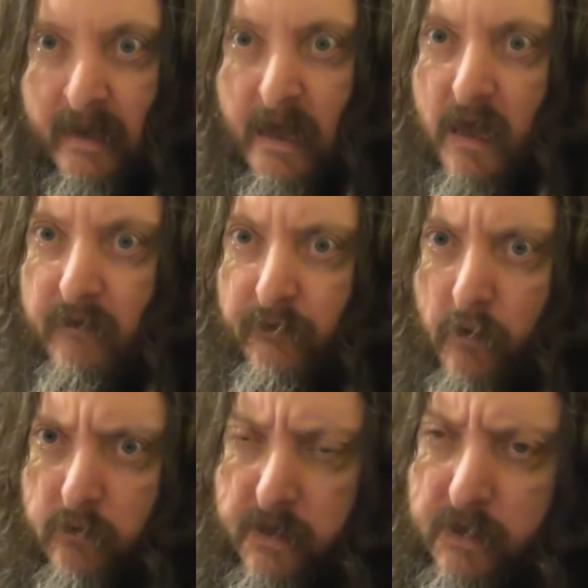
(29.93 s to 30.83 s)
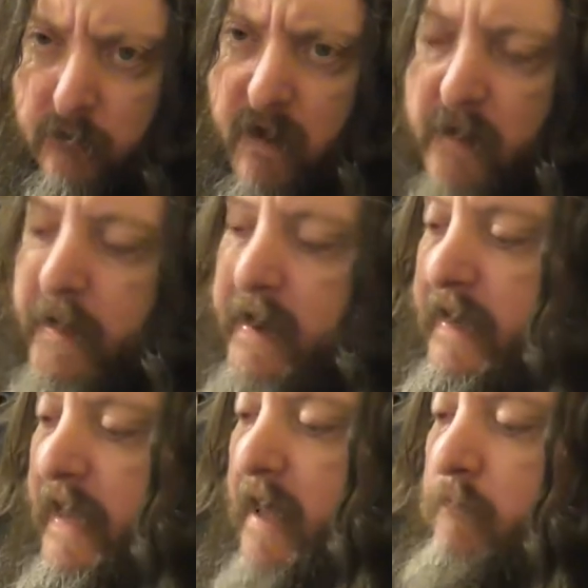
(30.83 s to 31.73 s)
Hey folks, it's Grey Man
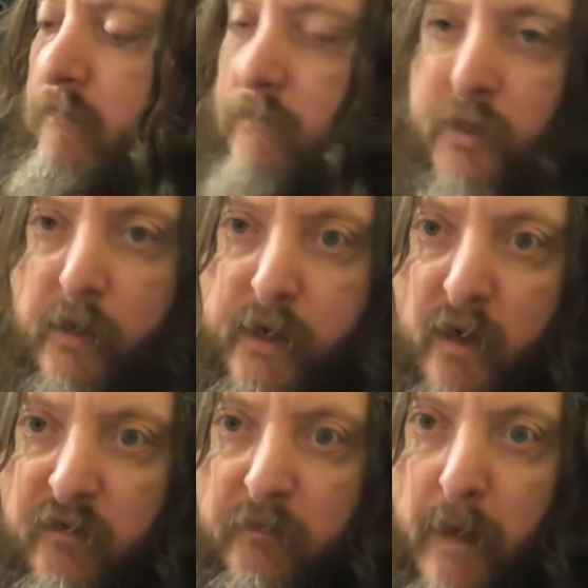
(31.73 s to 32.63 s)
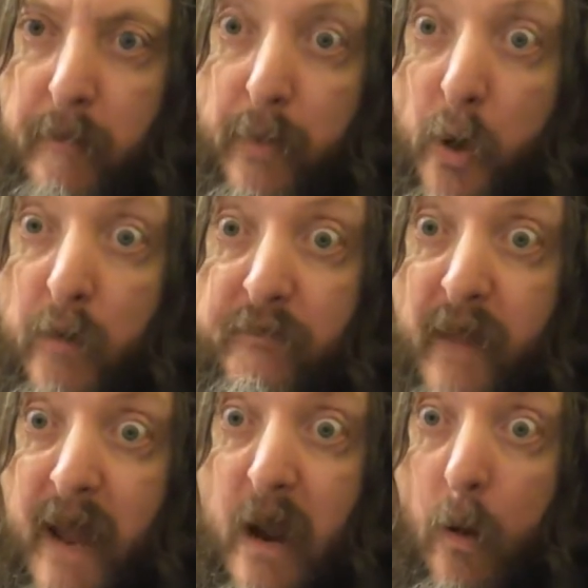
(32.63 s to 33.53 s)
again, showing off my
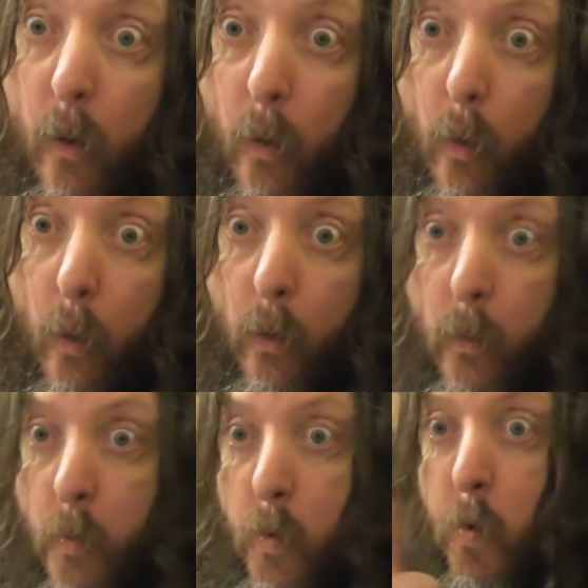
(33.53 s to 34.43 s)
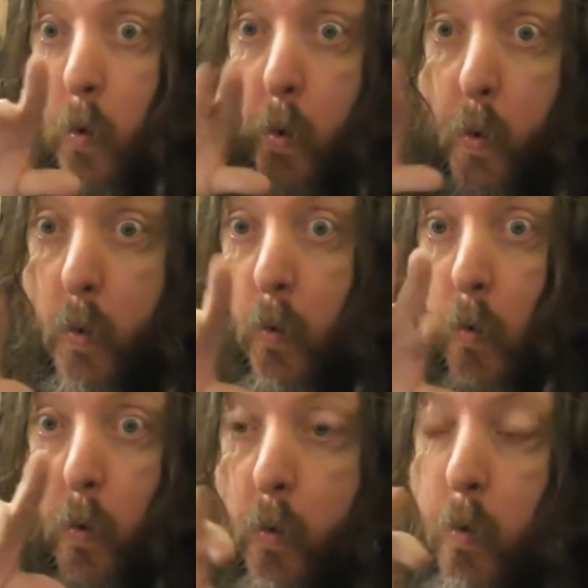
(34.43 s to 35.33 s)
birthday
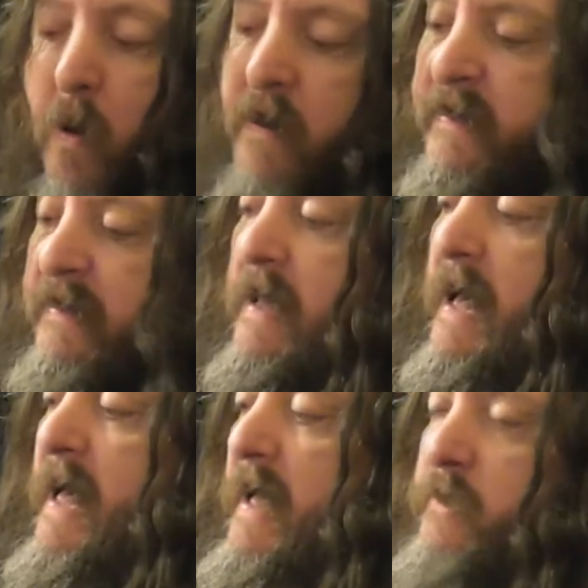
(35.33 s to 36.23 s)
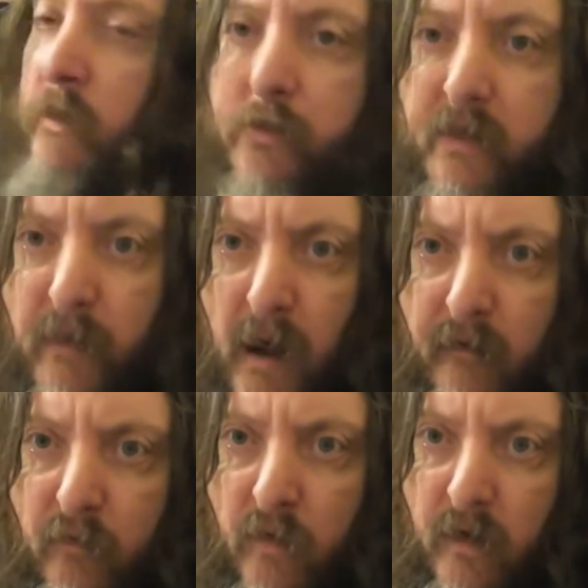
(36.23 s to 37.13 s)
haul. Showed you the
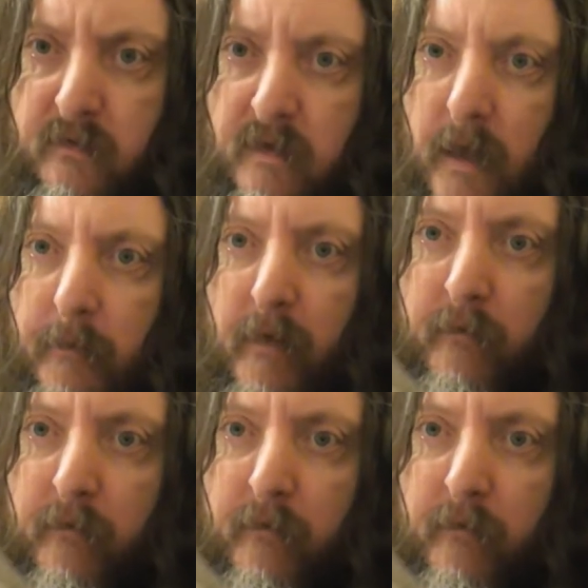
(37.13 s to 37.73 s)
Marvel last time.